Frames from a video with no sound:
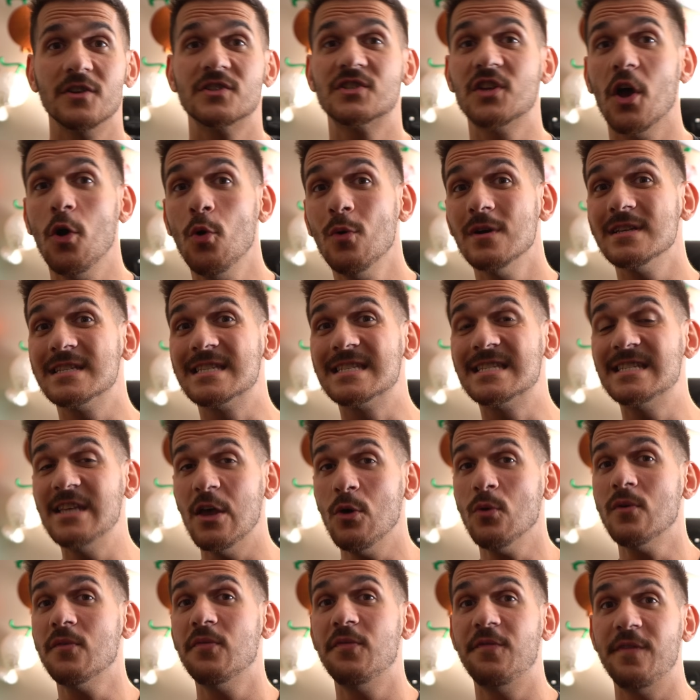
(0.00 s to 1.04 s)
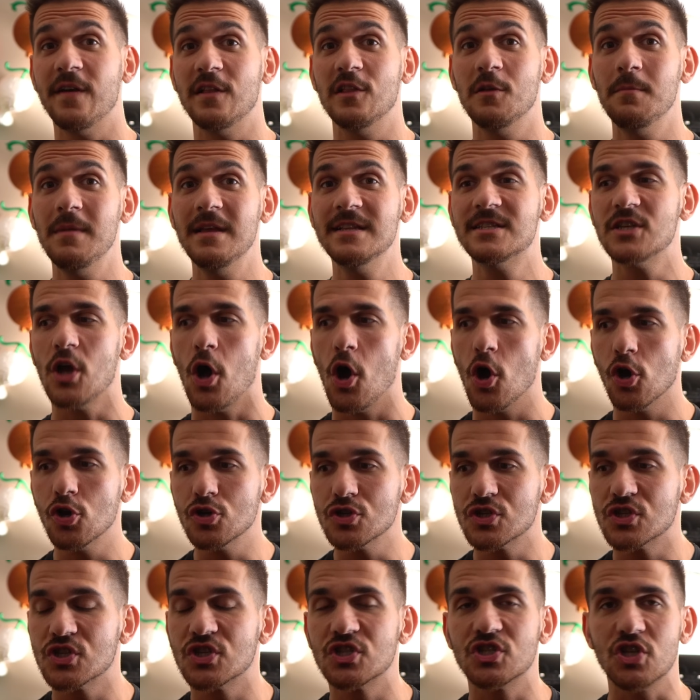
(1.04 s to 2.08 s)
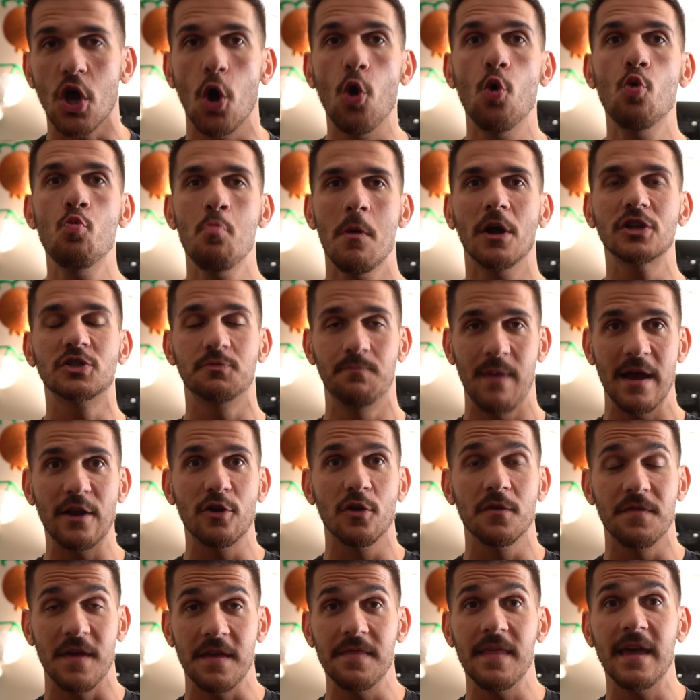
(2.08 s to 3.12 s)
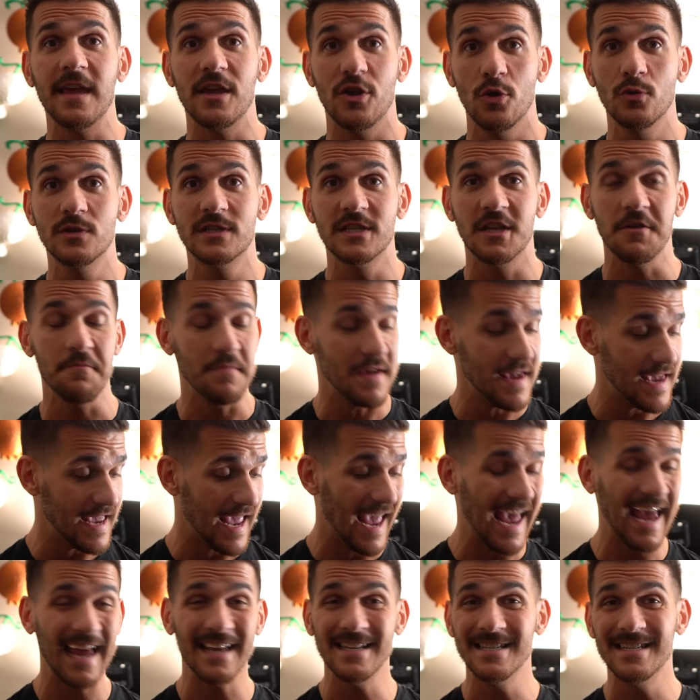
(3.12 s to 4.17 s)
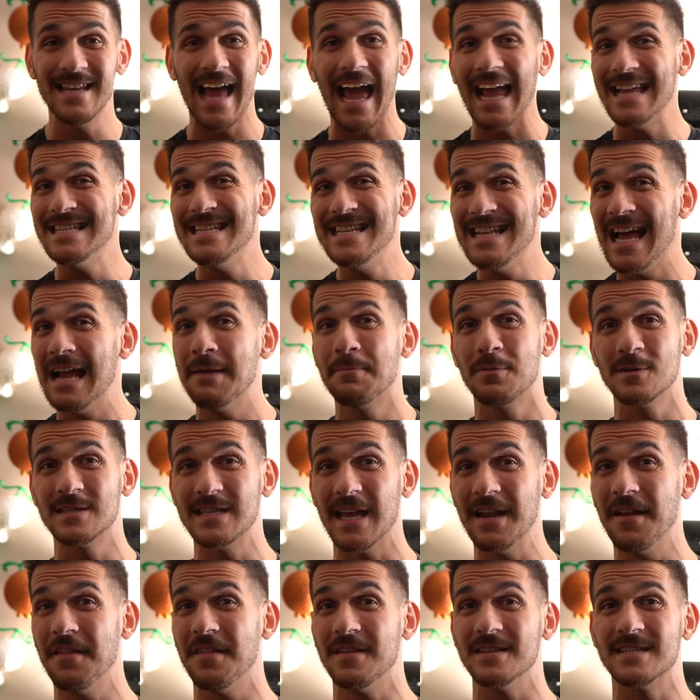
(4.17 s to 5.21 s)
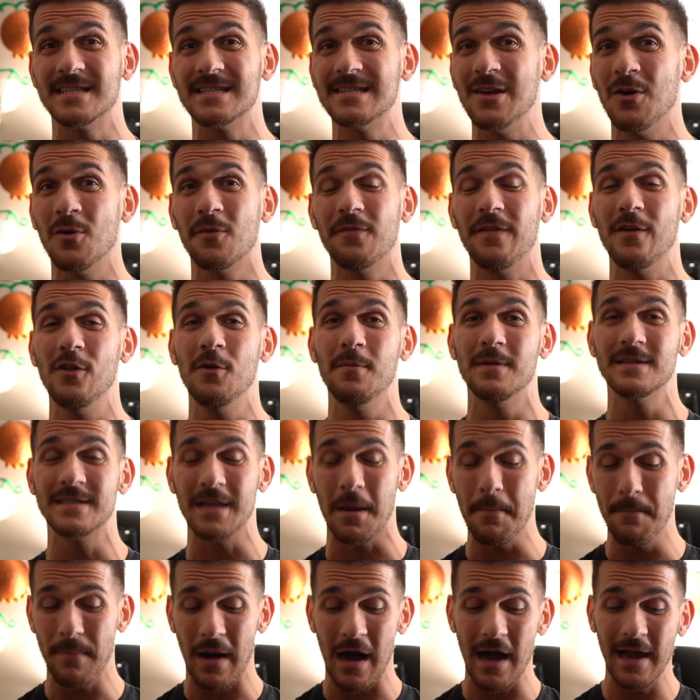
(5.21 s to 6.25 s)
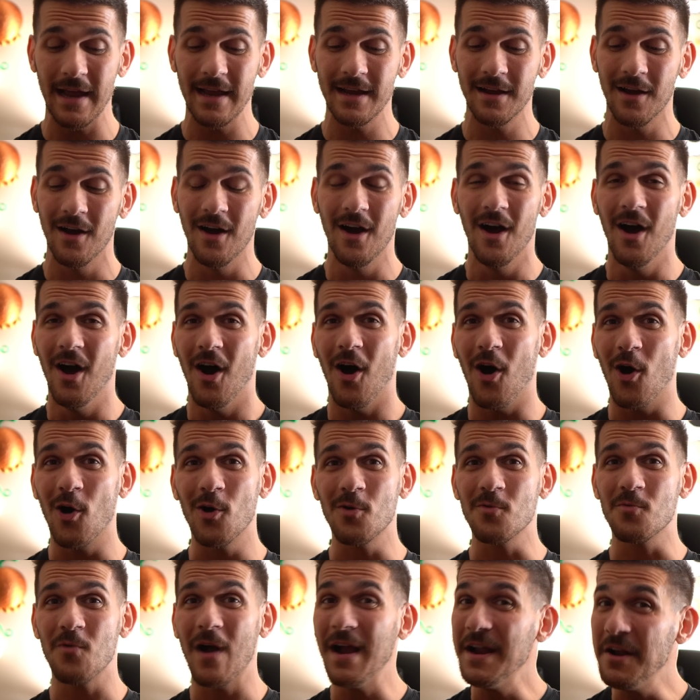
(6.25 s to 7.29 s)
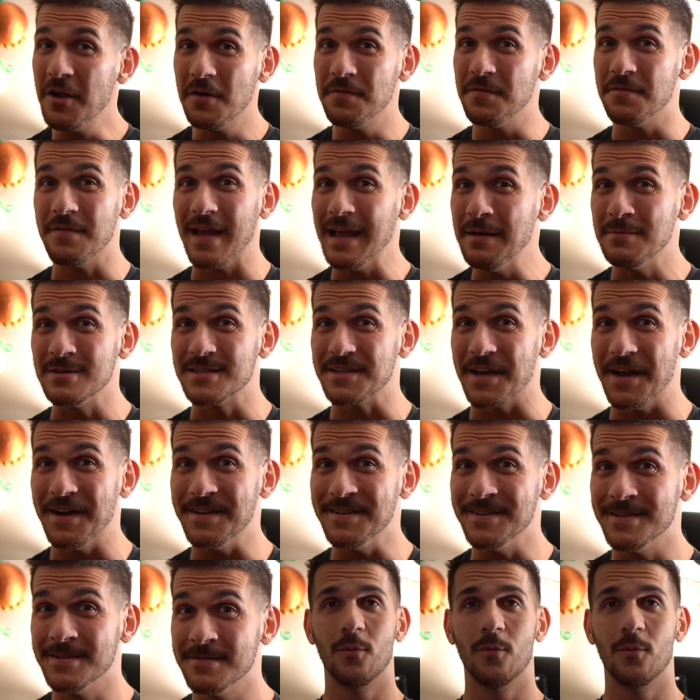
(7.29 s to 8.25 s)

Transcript: So silk filaments are so much better than they used to be and 99% of the silk filaments I'm buying are right off of Amazon.